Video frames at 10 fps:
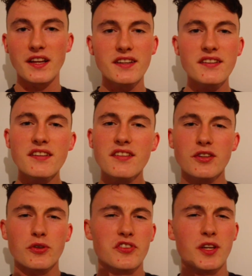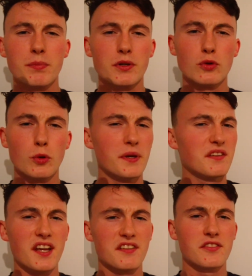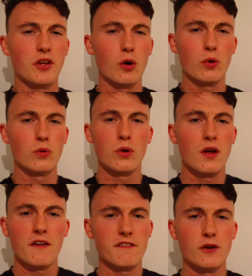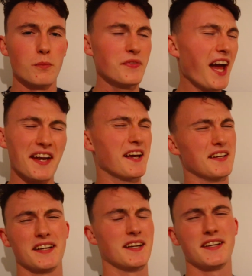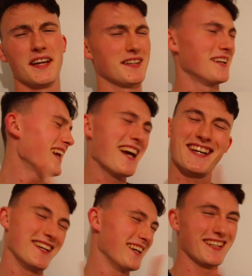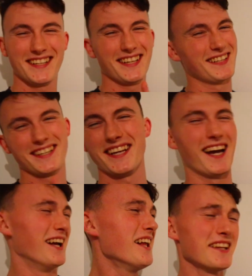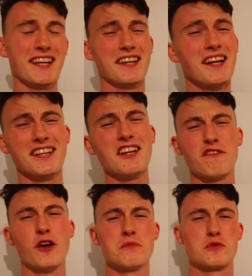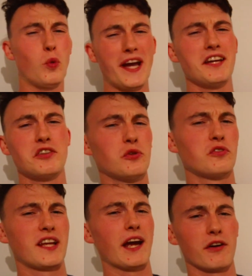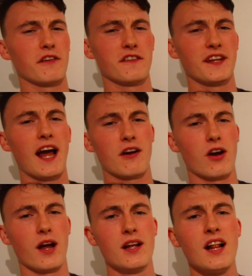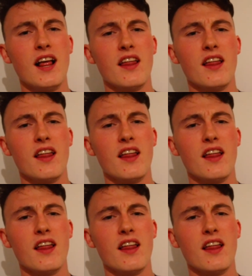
This isn't your typical possessed doll film. Nah, nah, nah, nah, nah, nah, nah, nah, nah, nah, nah, nah. The, this film's way too scary for that, right?